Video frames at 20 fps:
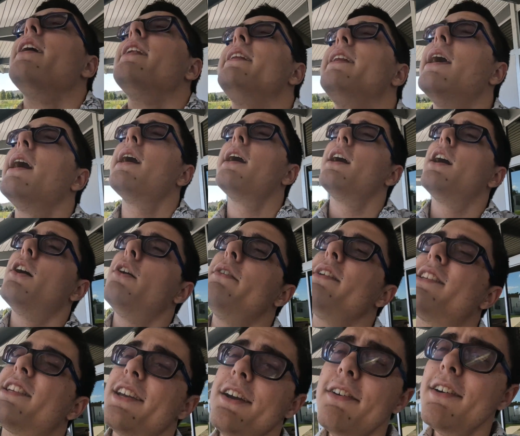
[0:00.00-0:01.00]

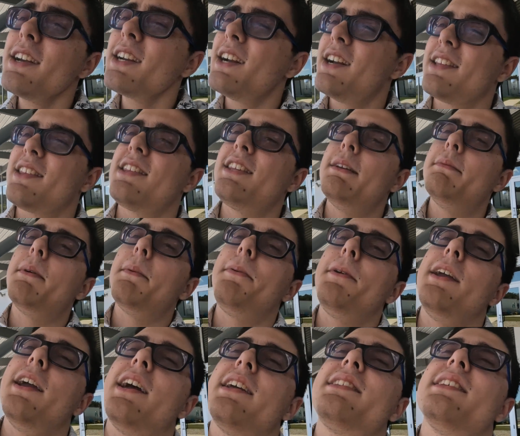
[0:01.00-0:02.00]
Now, chilling on
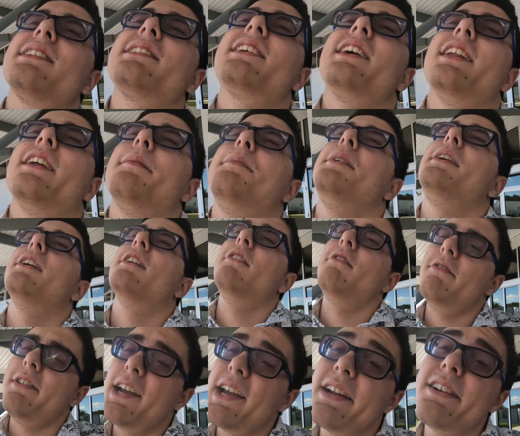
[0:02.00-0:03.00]
CPPS is gonna be a
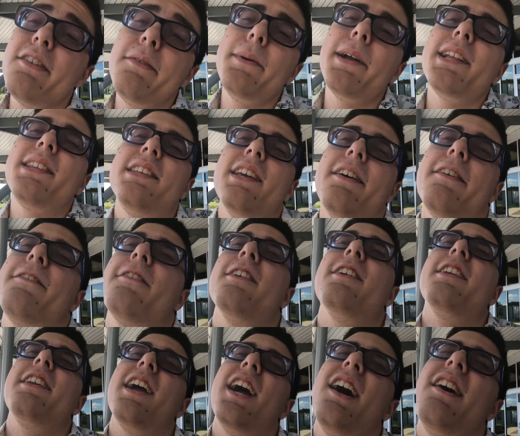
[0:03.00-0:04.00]
little bit
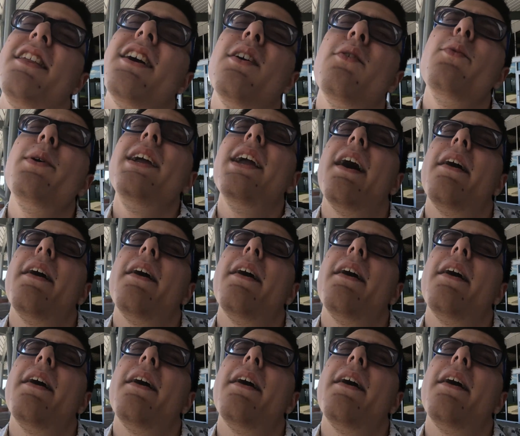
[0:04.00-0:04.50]
different now that we